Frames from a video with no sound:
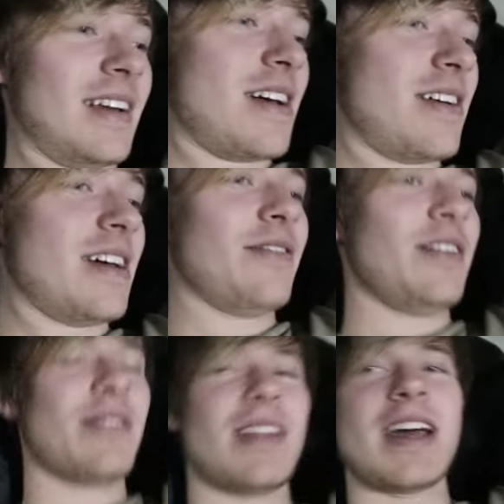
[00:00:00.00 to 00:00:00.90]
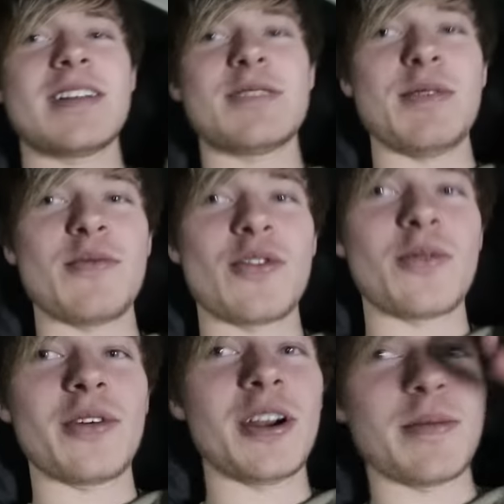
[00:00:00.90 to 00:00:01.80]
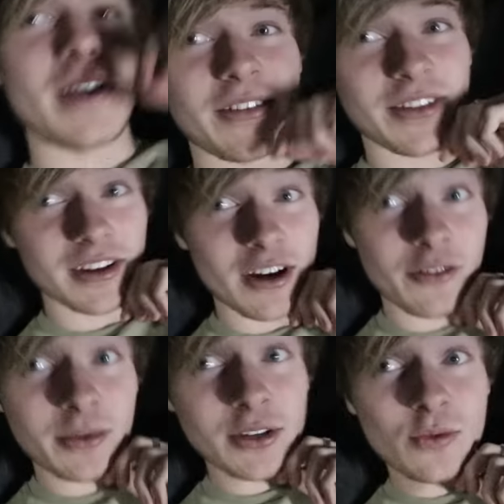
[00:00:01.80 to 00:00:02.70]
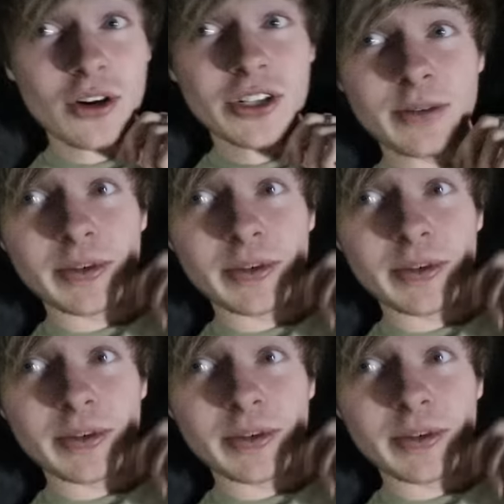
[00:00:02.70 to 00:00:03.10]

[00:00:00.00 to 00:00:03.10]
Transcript: Now I have even that to be more worried about, that the government is watching